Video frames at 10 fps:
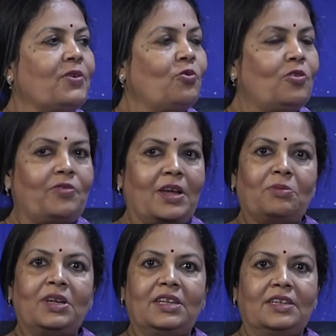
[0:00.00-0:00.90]
Whole
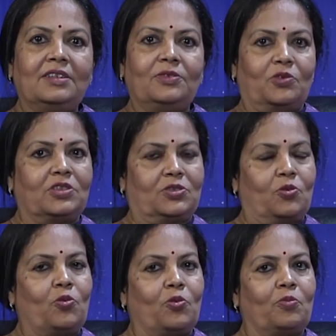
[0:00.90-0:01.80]
family was
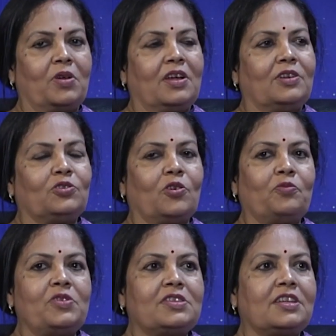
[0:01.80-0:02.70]
home. So
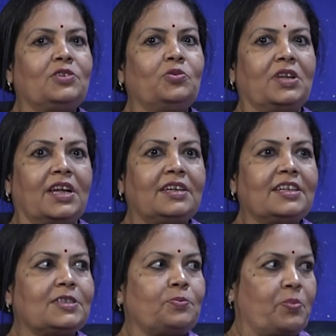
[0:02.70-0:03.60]
obviously to get
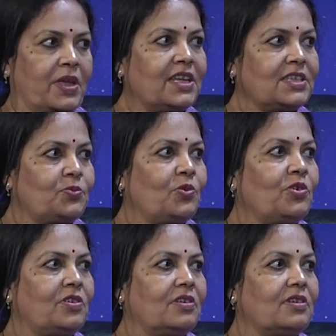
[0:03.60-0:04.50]
a space
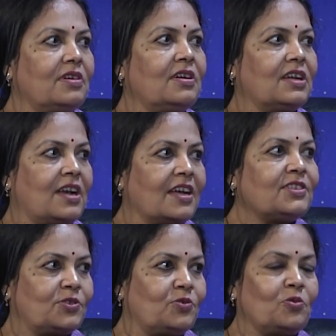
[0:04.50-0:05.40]
for a
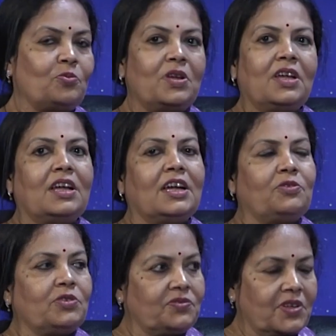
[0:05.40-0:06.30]
classroom,
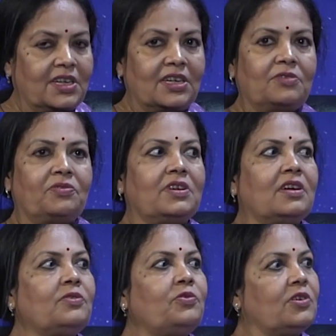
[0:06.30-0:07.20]
it was very
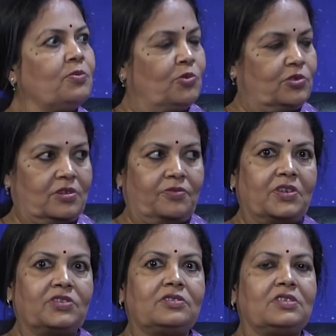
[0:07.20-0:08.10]
difficult for most of
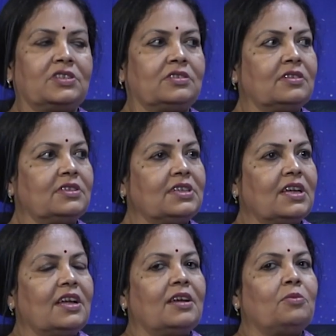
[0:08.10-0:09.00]
our teachers.
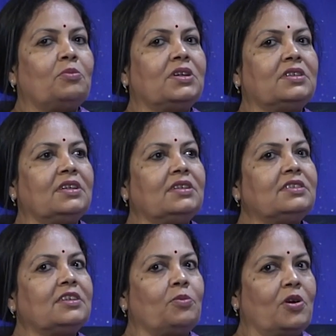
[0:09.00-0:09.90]
But
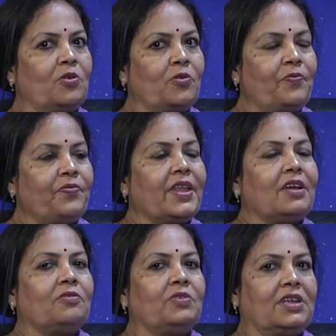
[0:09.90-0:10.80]
then somehow
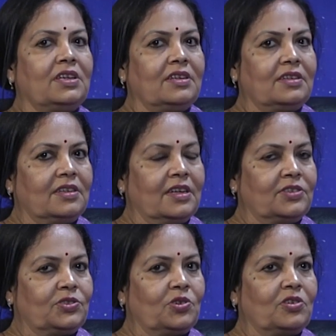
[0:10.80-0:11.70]
we
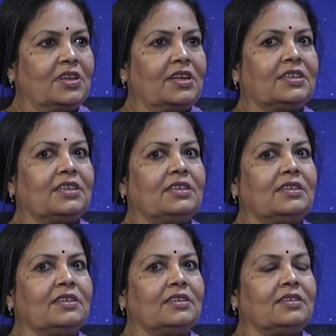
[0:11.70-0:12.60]
ensured that
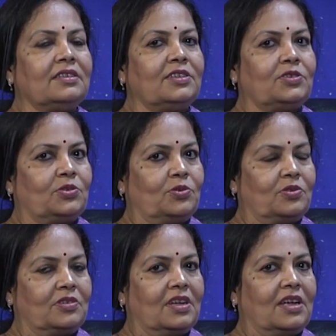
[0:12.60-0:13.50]
they
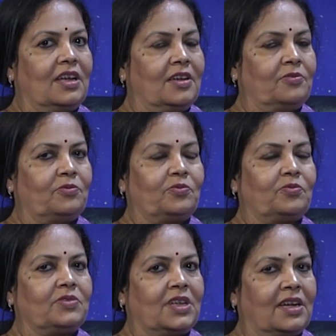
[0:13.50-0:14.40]
should have
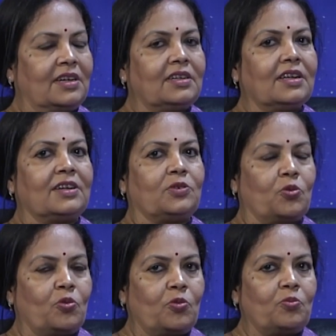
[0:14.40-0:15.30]
that at
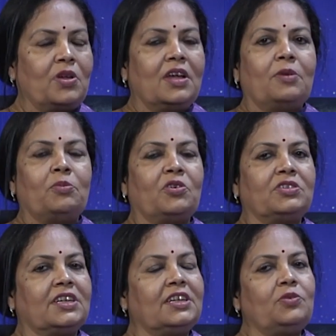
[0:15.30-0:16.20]
home,
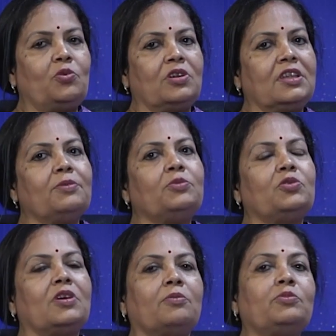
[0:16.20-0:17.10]
because I didn't want them
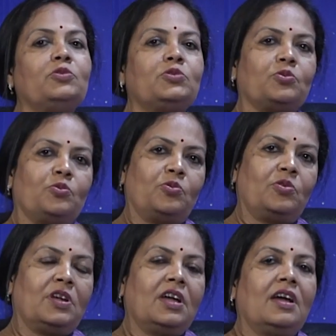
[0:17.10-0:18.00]
to come to
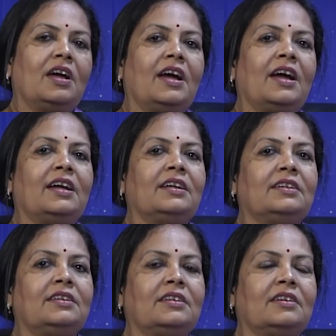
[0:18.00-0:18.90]
school
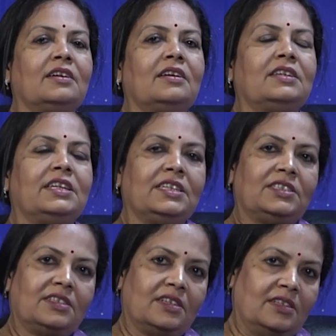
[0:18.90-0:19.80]
and
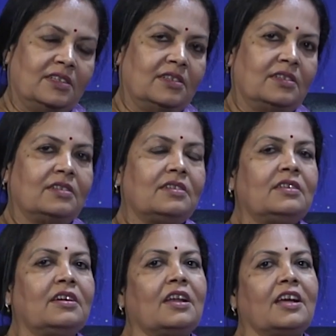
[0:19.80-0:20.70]
teach in
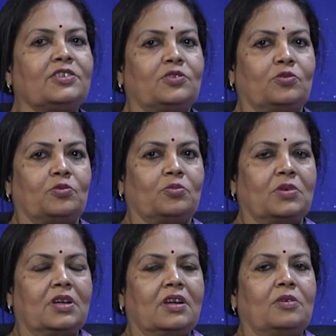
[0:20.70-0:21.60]
the classroom,
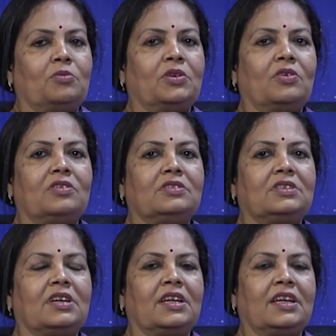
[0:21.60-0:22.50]

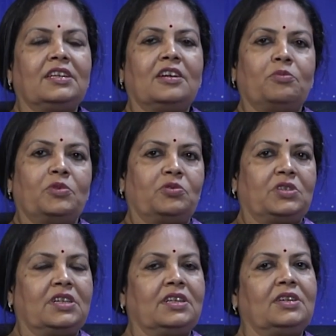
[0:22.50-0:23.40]
because again
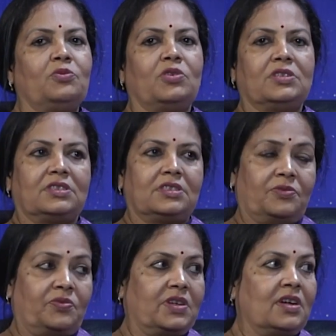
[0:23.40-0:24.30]
commuting was
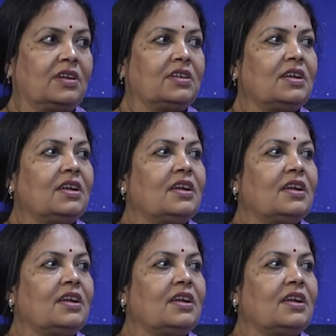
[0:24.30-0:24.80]
difficult.